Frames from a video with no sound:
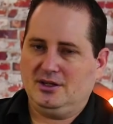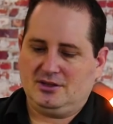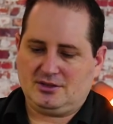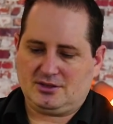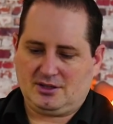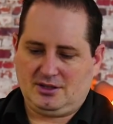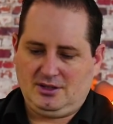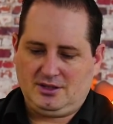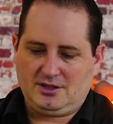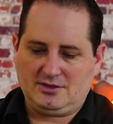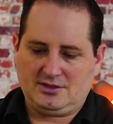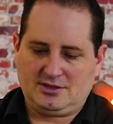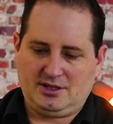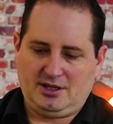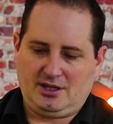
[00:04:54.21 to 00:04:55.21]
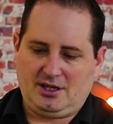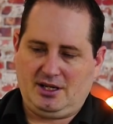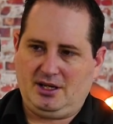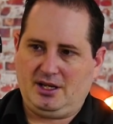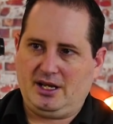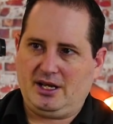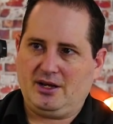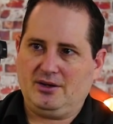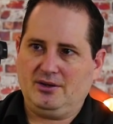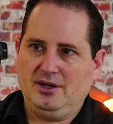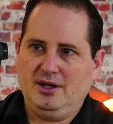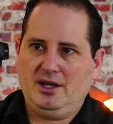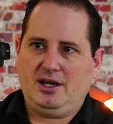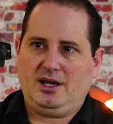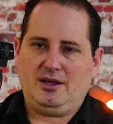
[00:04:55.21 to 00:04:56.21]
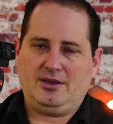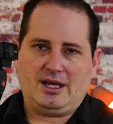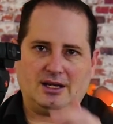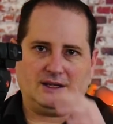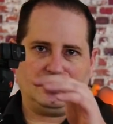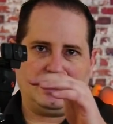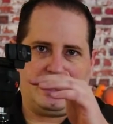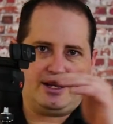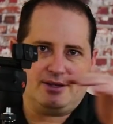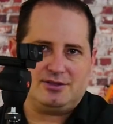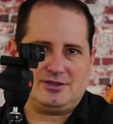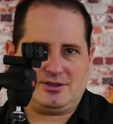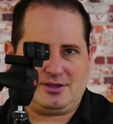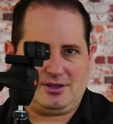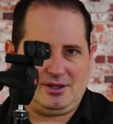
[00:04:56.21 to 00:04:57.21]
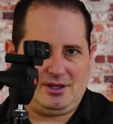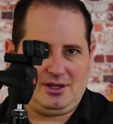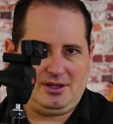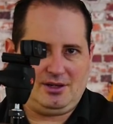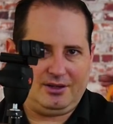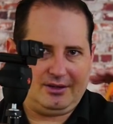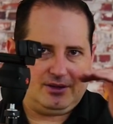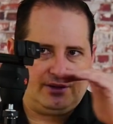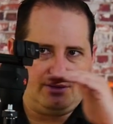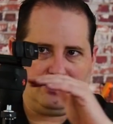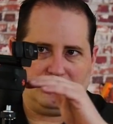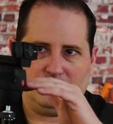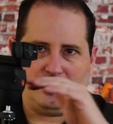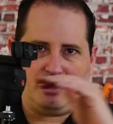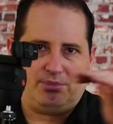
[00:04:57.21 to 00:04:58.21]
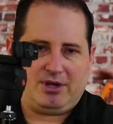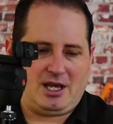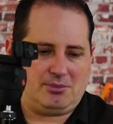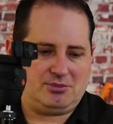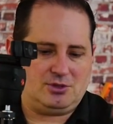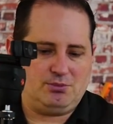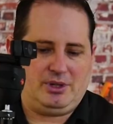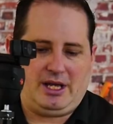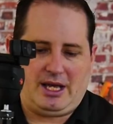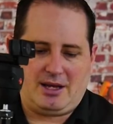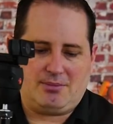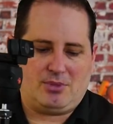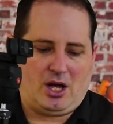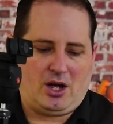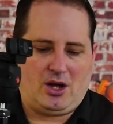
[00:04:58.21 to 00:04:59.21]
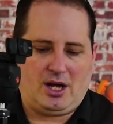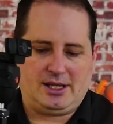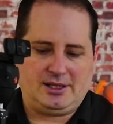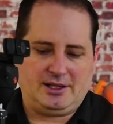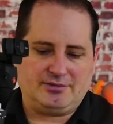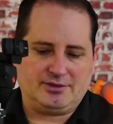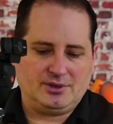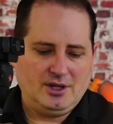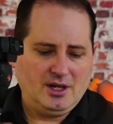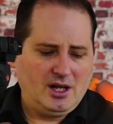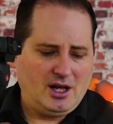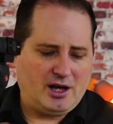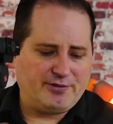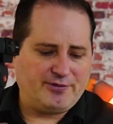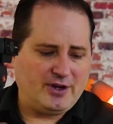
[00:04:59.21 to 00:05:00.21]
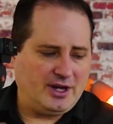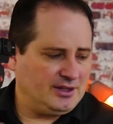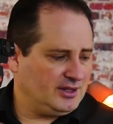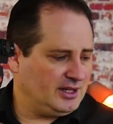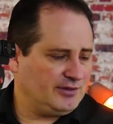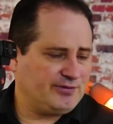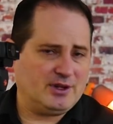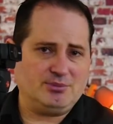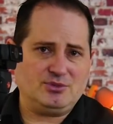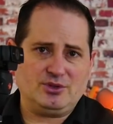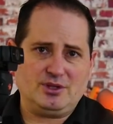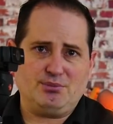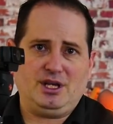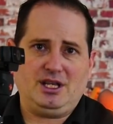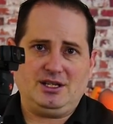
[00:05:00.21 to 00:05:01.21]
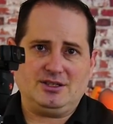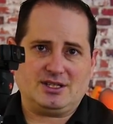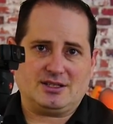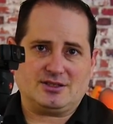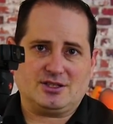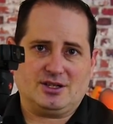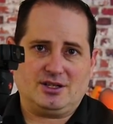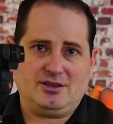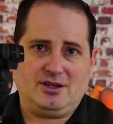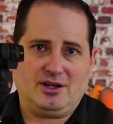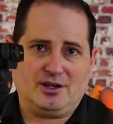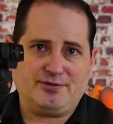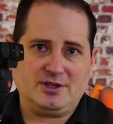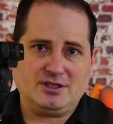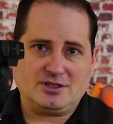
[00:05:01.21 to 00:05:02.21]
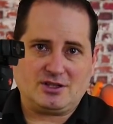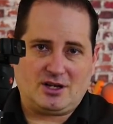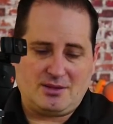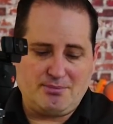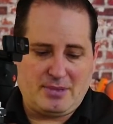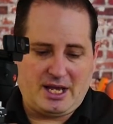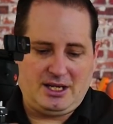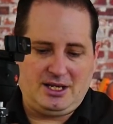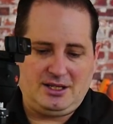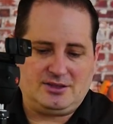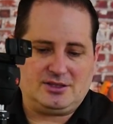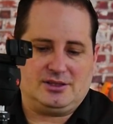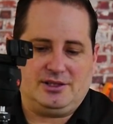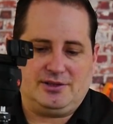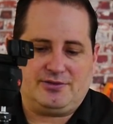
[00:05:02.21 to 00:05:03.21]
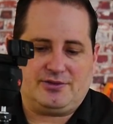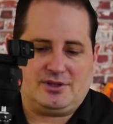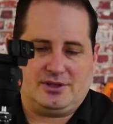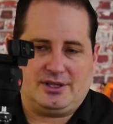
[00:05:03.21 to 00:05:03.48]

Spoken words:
So you can see it here now, and that allows the webcam to be at my eye level. I'll find that if I'm doing meetings outside of the office, I may need to lift the